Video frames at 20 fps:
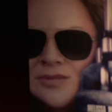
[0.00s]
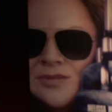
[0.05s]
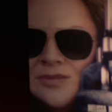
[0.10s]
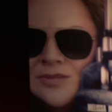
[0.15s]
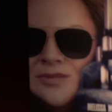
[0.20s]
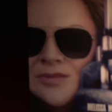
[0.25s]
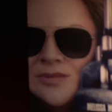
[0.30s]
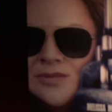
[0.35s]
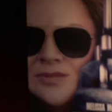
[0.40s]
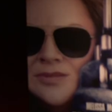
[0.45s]

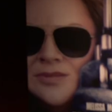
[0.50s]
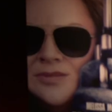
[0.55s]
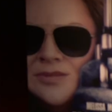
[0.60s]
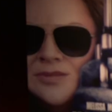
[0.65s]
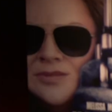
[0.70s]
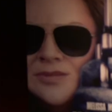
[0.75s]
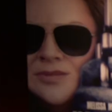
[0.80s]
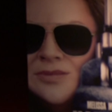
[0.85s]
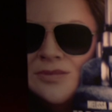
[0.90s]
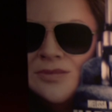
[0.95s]

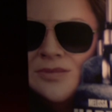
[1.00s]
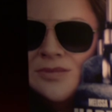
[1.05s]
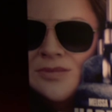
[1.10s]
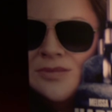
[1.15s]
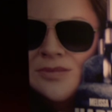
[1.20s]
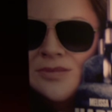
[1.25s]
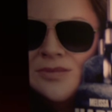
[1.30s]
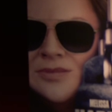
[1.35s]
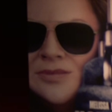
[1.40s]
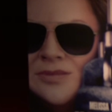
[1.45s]

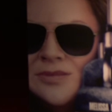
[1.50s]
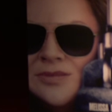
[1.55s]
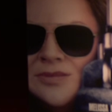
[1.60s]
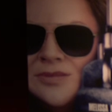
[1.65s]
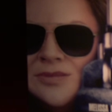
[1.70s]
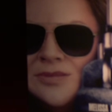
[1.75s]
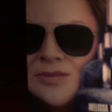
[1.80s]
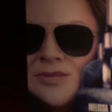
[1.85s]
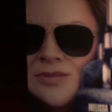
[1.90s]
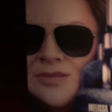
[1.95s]

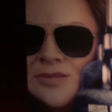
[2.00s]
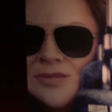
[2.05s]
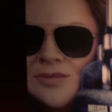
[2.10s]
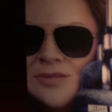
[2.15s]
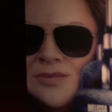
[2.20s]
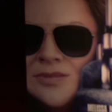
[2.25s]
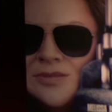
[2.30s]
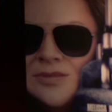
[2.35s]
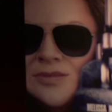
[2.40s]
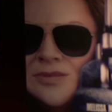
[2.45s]

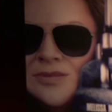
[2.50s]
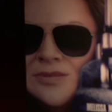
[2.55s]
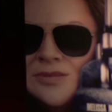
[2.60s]
(silent)